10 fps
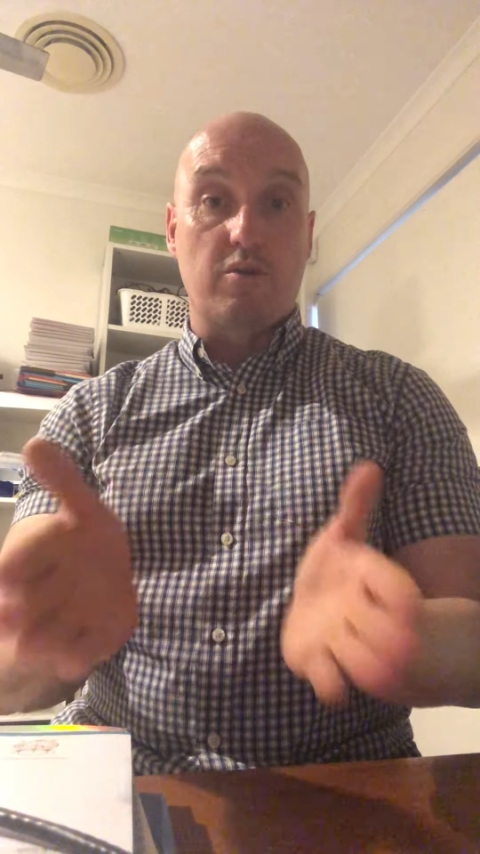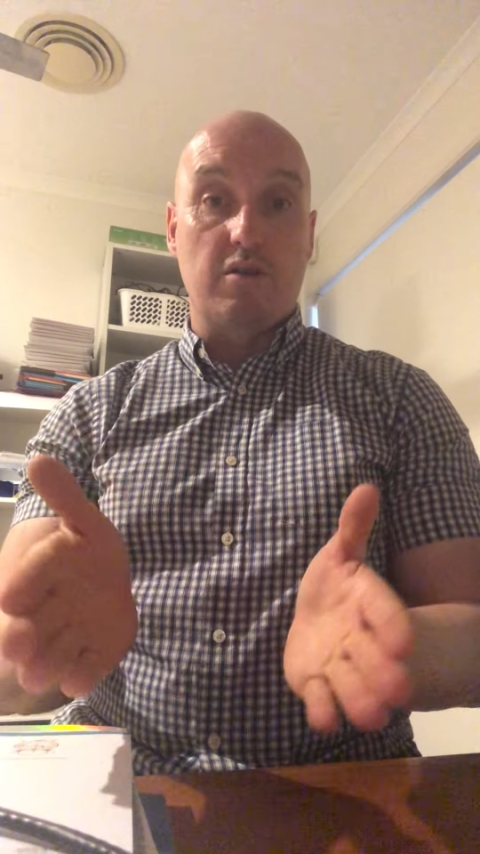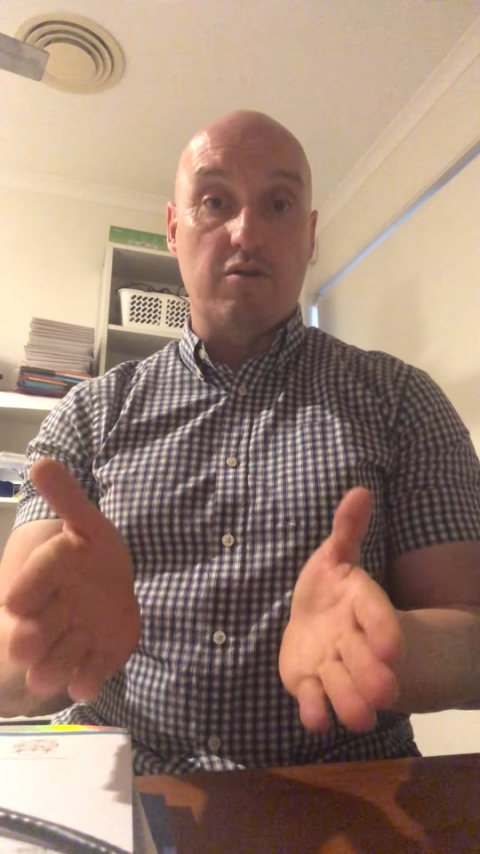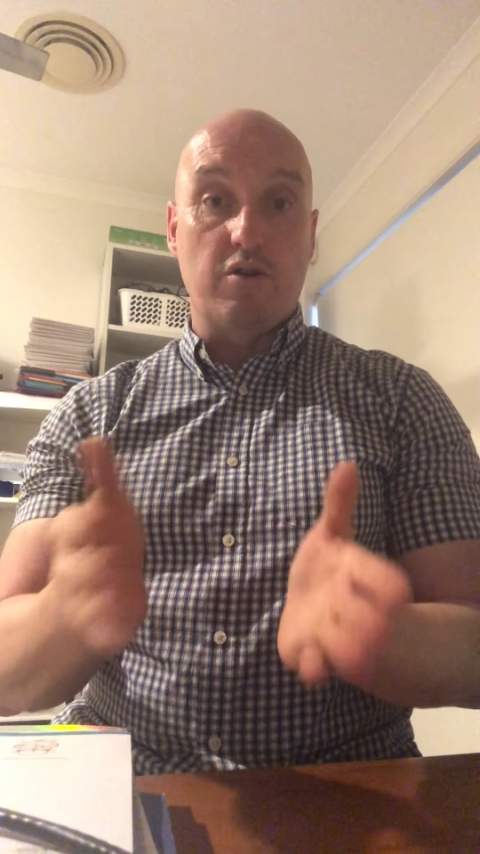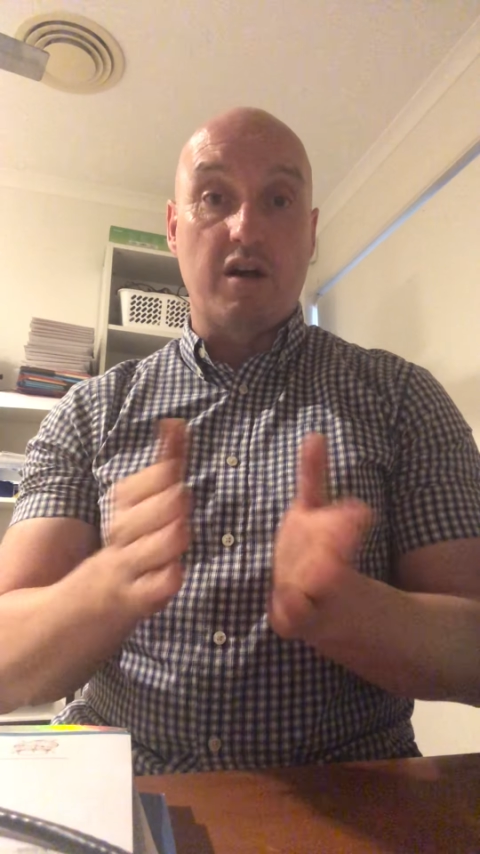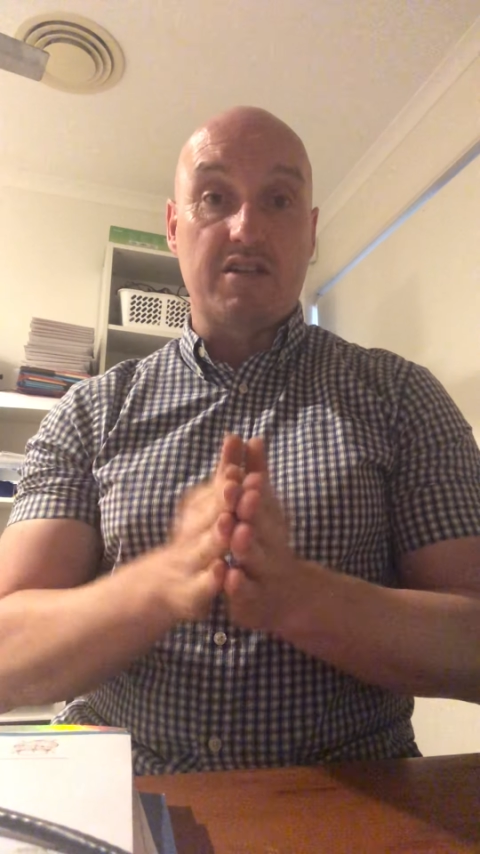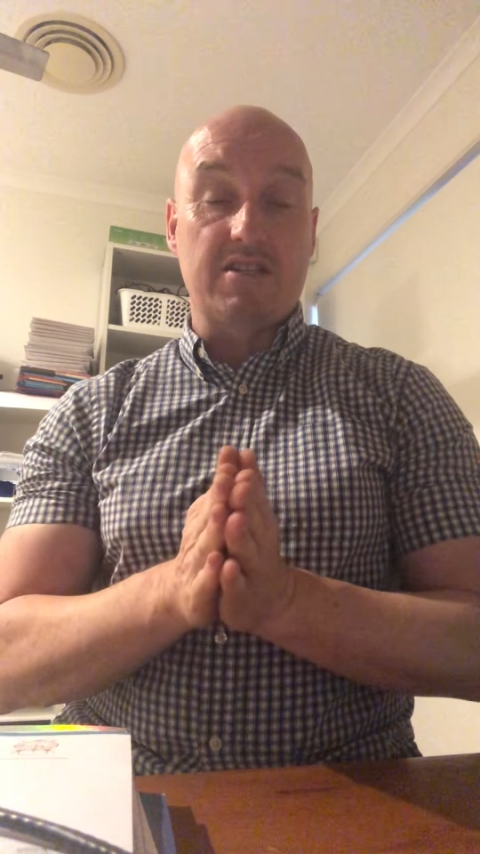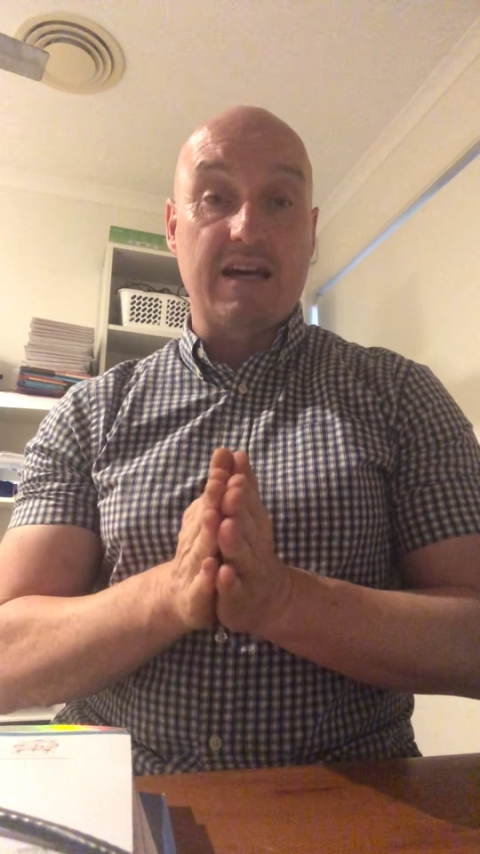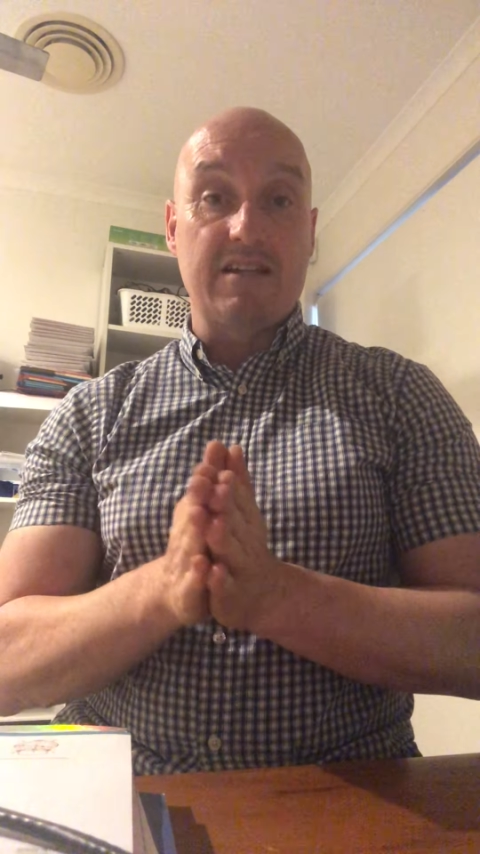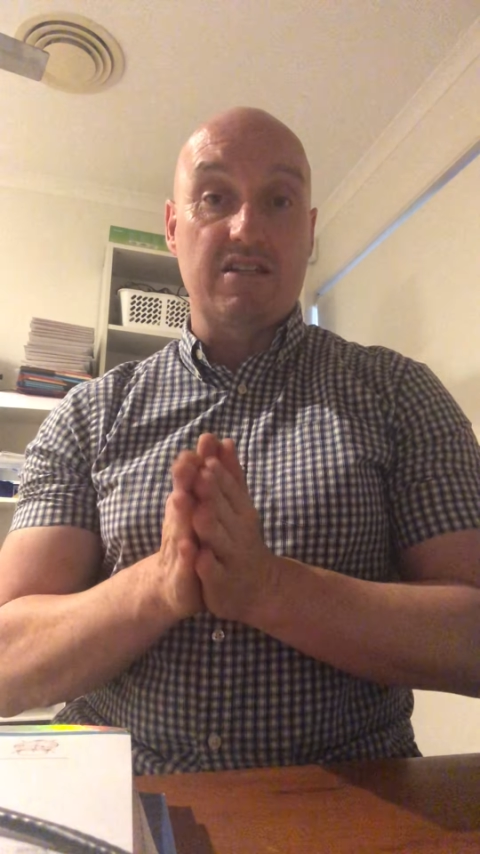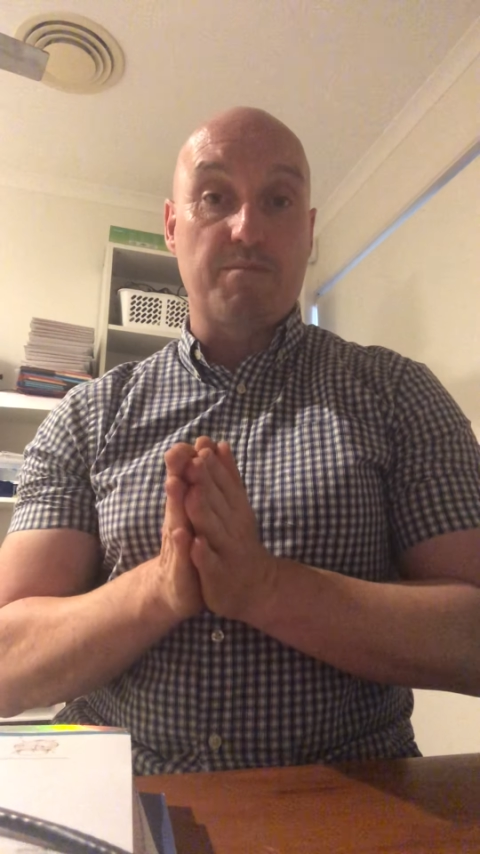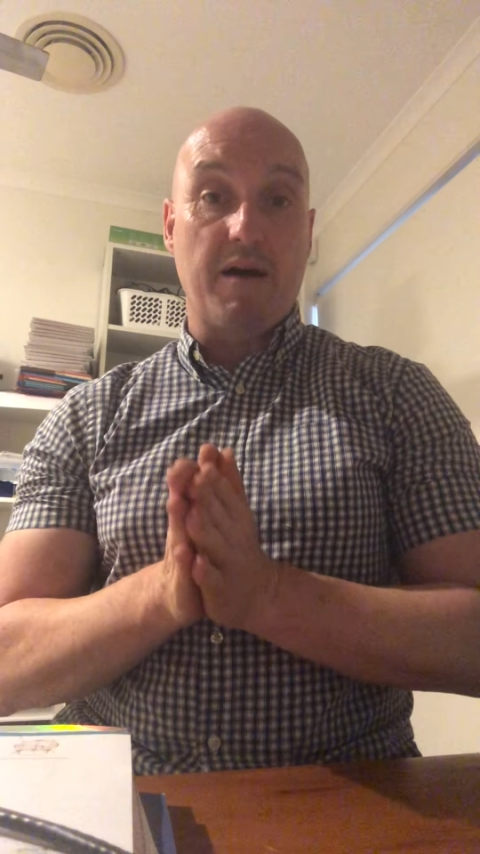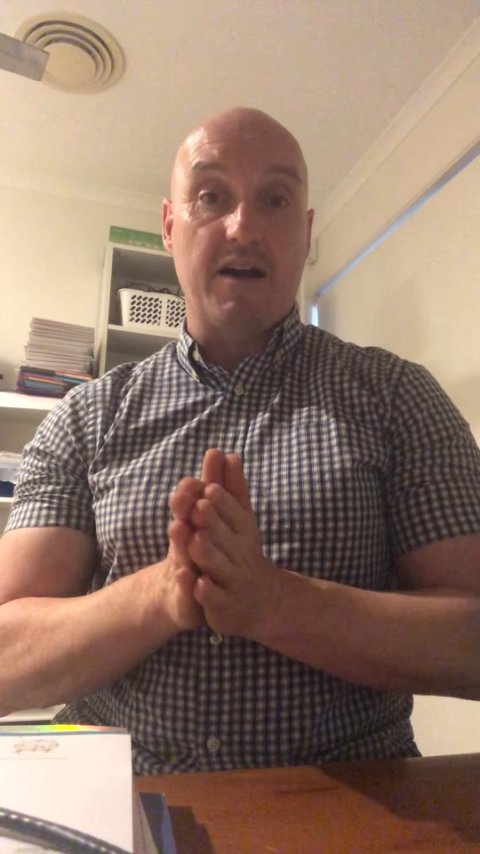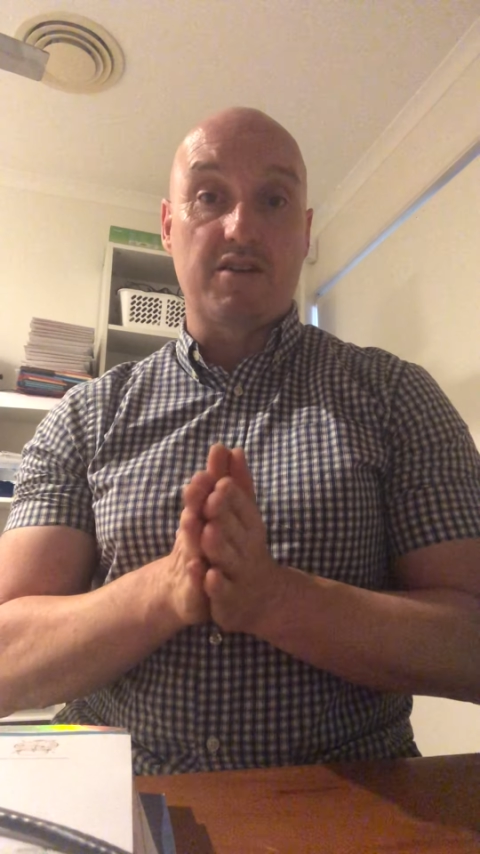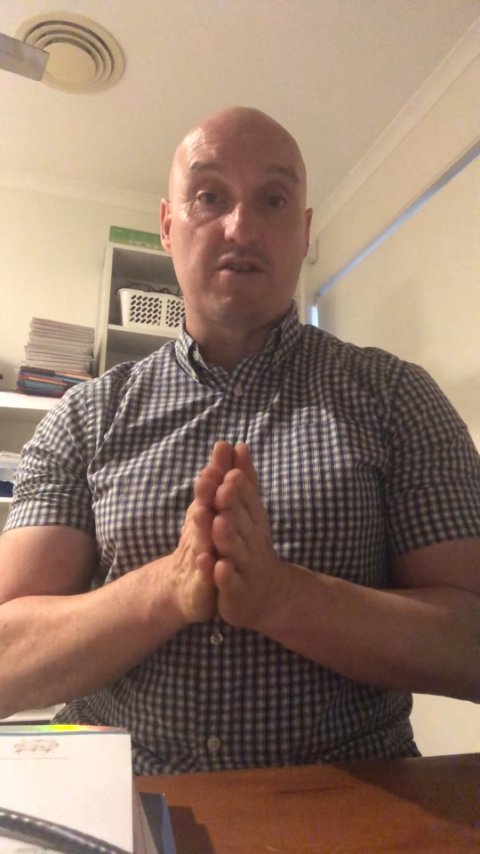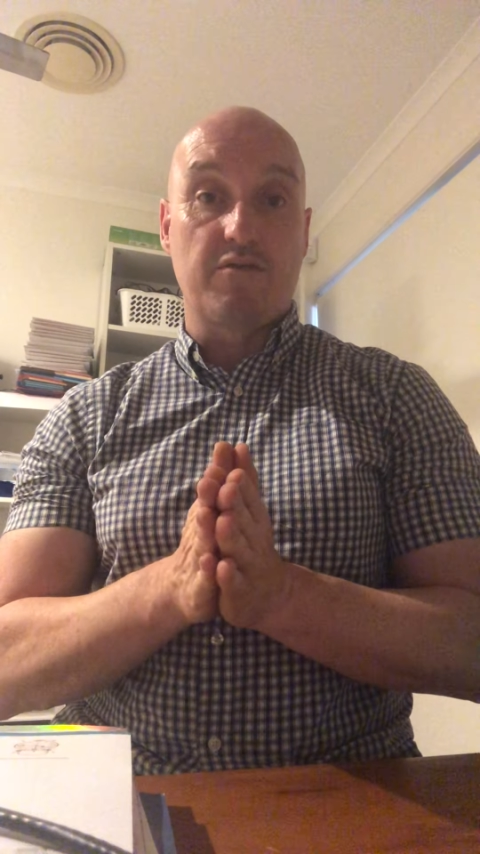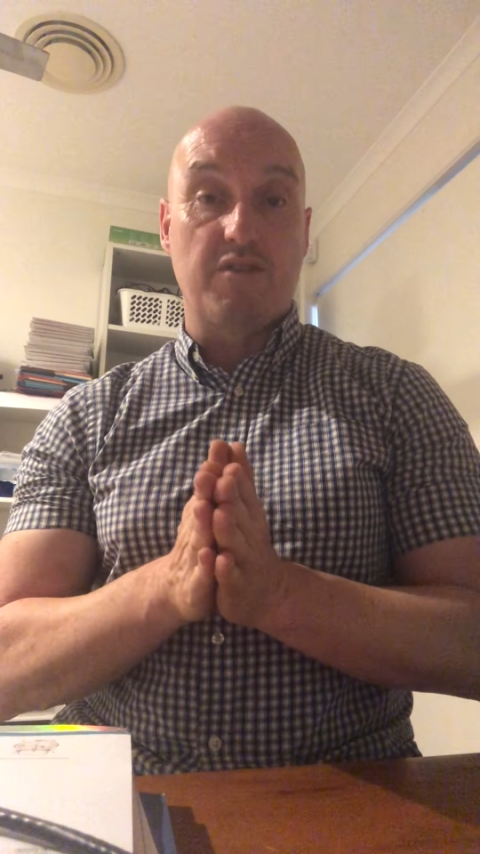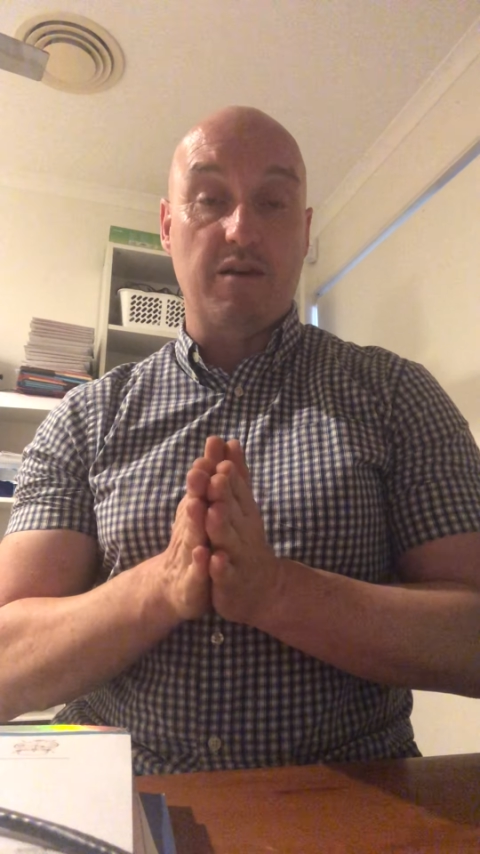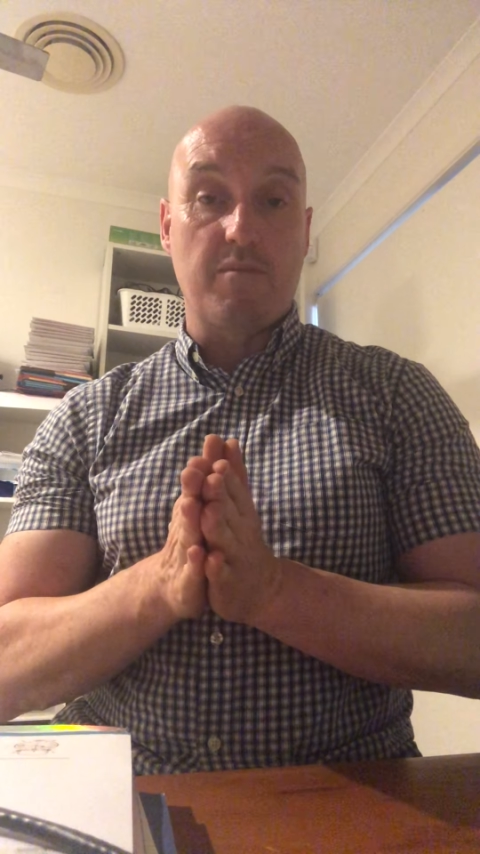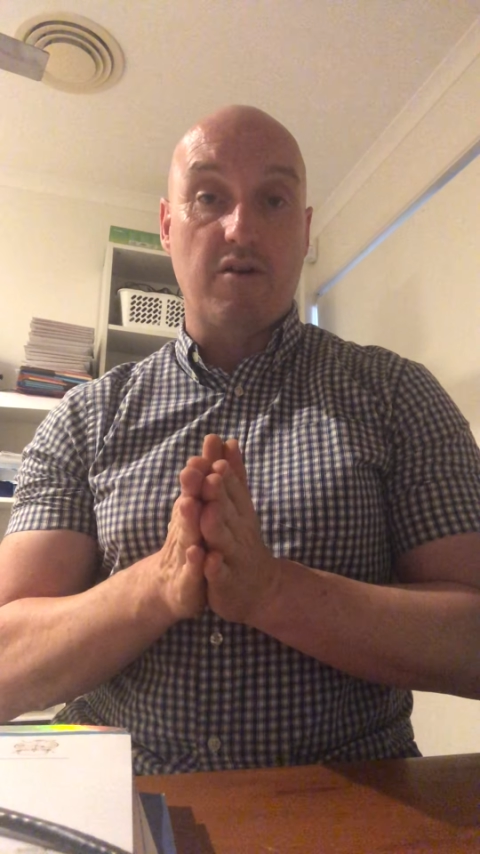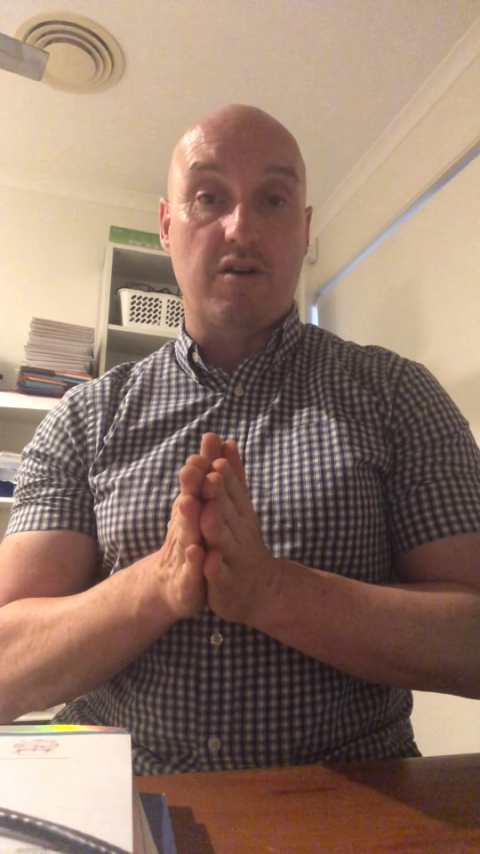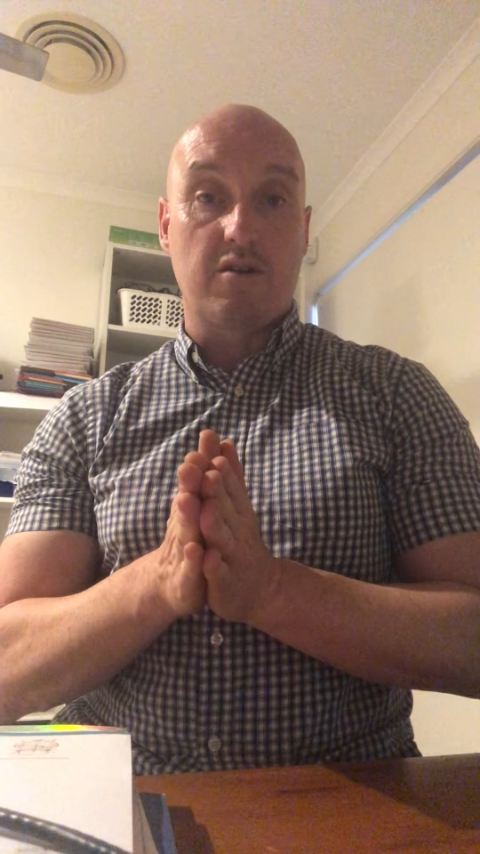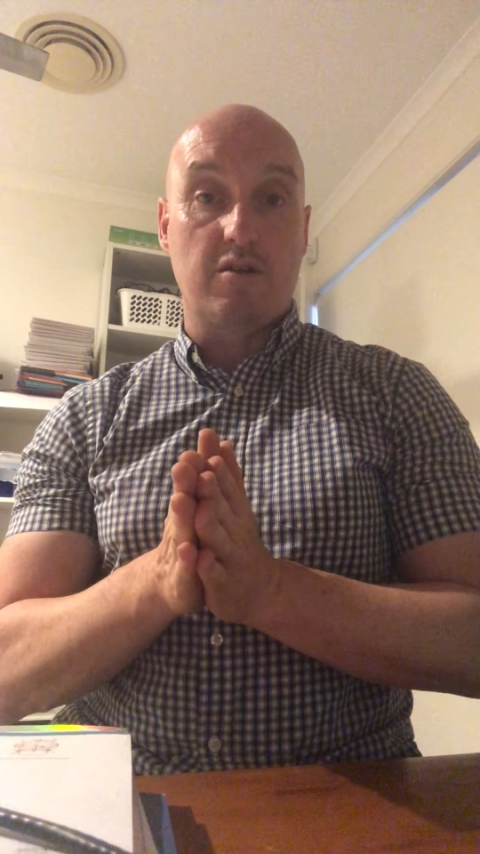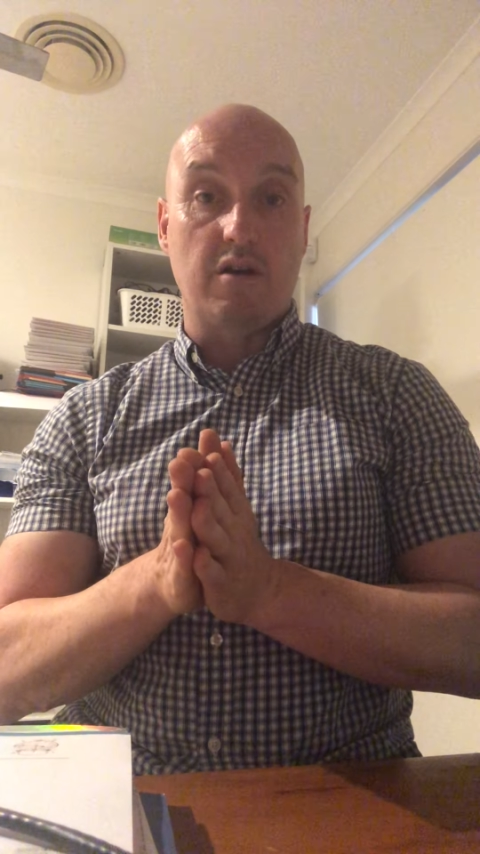in the United States, it's part of the American